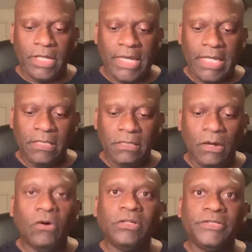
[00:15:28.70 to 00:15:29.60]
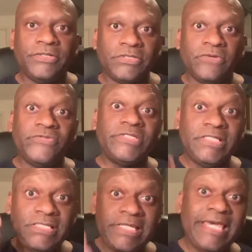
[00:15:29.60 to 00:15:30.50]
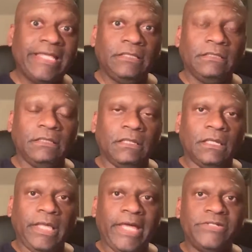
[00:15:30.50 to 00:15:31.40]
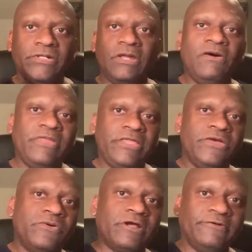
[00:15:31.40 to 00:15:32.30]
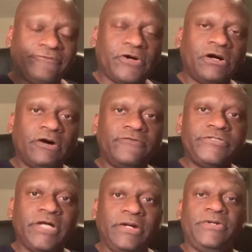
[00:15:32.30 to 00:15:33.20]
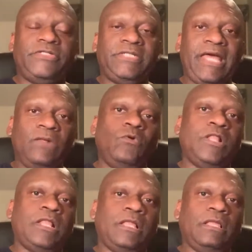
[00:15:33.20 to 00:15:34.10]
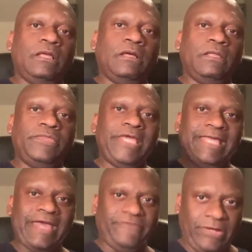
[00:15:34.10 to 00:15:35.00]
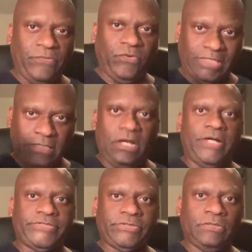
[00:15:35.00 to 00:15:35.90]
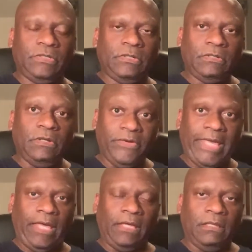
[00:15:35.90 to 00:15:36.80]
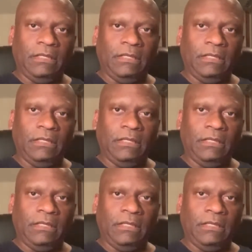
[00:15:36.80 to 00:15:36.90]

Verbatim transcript: and Oakland deserves to see it and to know that you were involved to understand what they gave up, what they lost. Okay?